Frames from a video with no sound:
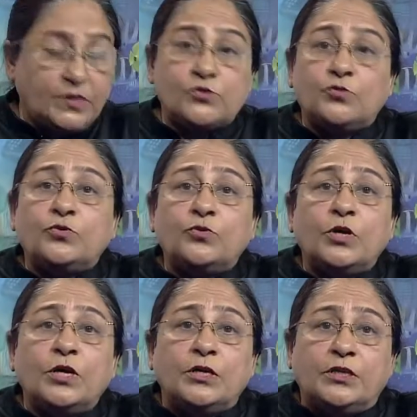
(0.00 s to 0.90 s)
So,
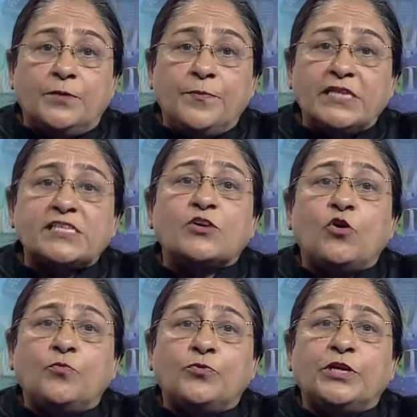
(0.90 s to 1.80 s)
the basic
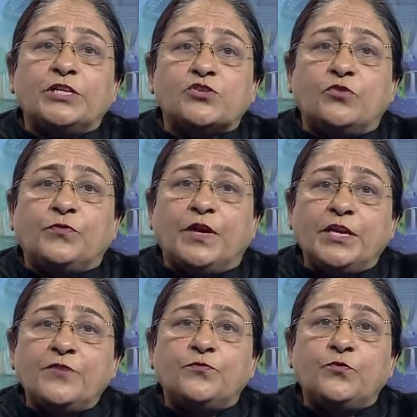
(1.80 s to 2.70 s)
components of
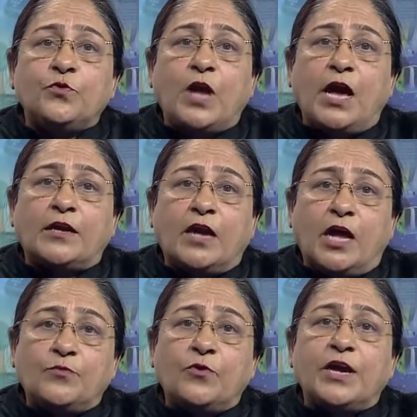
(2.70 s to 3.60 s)
any food are
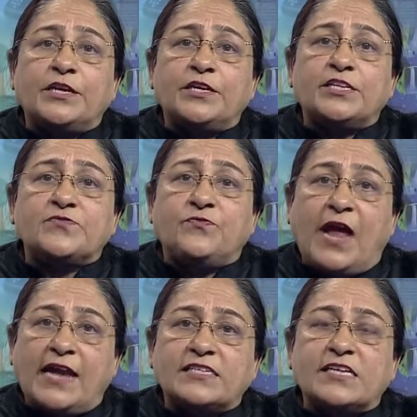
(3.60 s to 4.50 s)
carbohydrates,
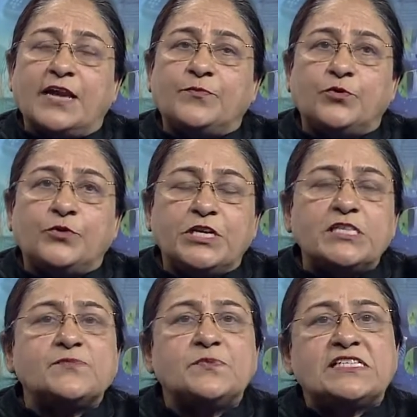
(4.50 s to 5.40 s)
fats and
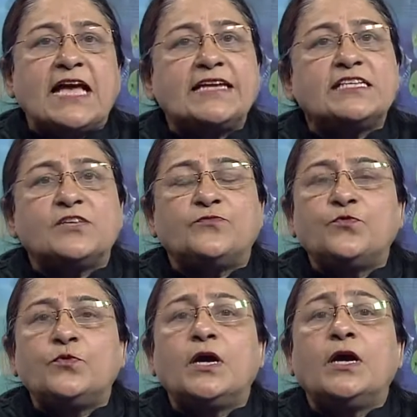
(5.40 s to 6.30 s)
proteins. Besides the
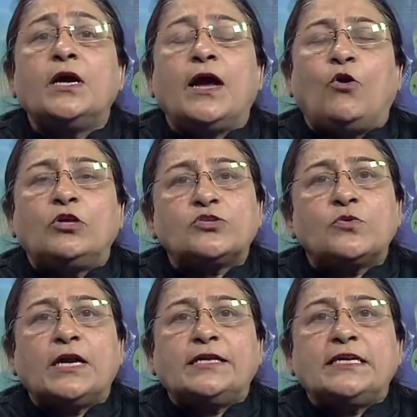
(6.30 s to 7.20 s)
food
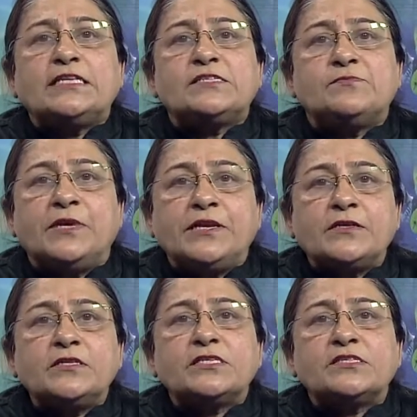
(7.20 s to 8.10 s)
also contains
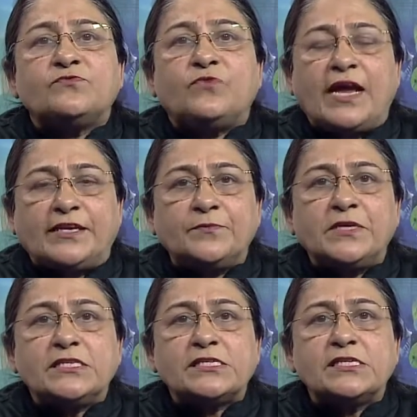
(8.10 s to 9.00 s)
minerals,
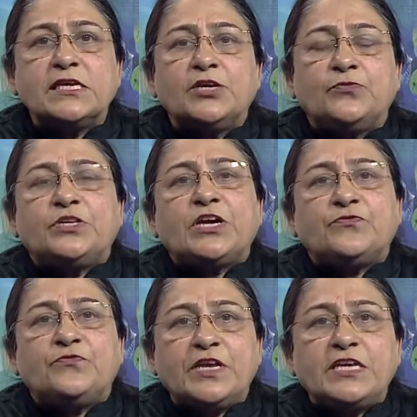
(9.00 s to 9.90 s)
vitamins which
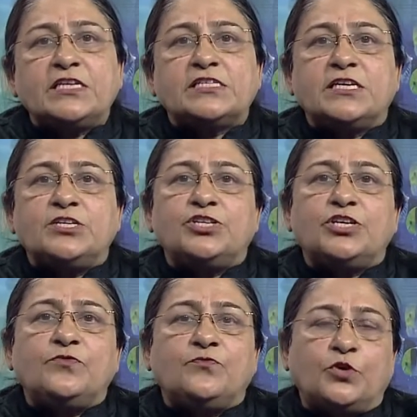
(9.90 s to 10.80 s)
are very essential